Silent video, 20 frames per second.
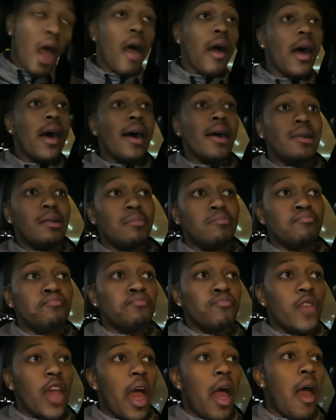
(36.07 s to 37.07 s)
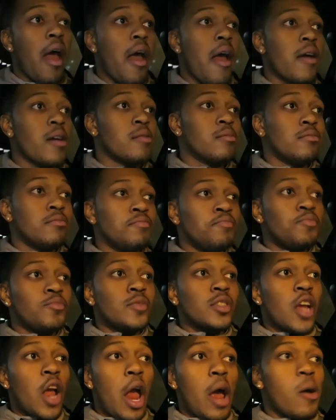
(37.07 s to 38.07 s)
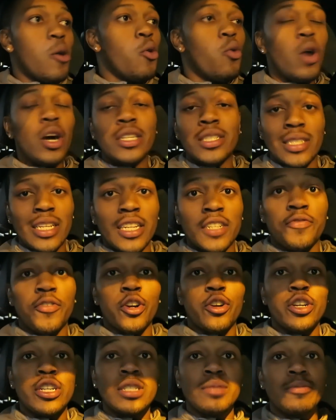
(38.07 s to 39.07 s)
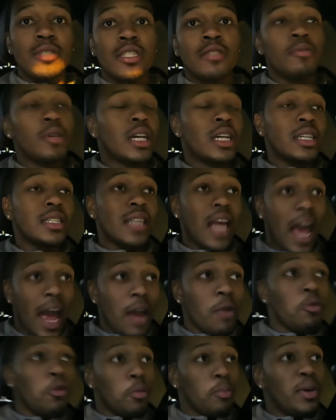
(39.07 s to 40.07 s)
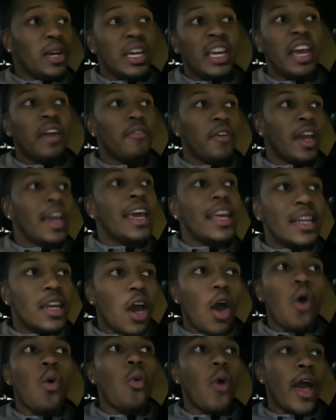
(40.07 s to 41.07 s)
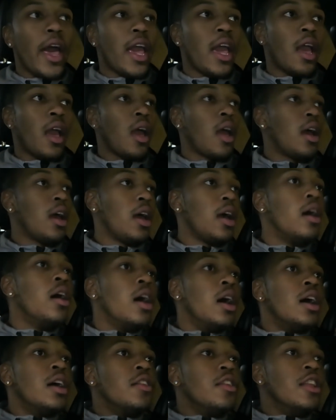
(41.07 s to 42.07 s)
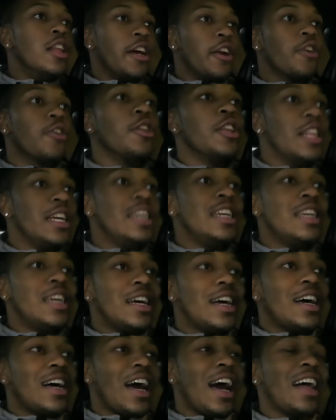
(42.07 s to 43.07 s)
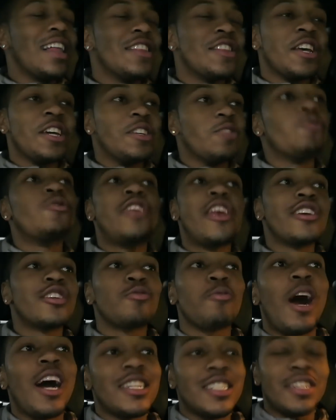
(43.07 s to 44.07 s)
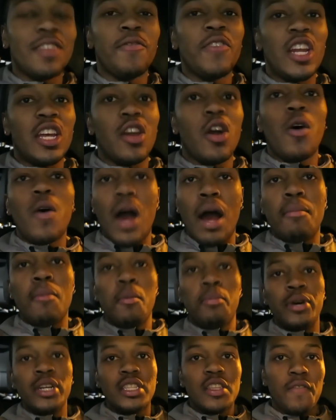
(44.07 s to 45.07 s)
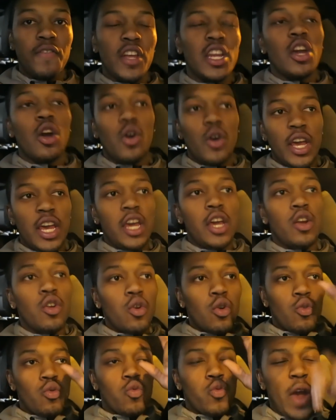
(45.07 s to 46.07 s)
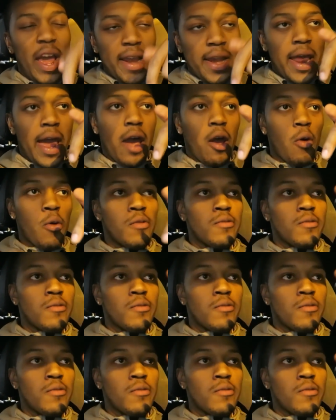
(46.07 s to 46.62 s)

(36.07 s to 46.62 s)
um um who wants this for christmas because i will be giving it away literally the, just watch the video i'm gonna put the video in right now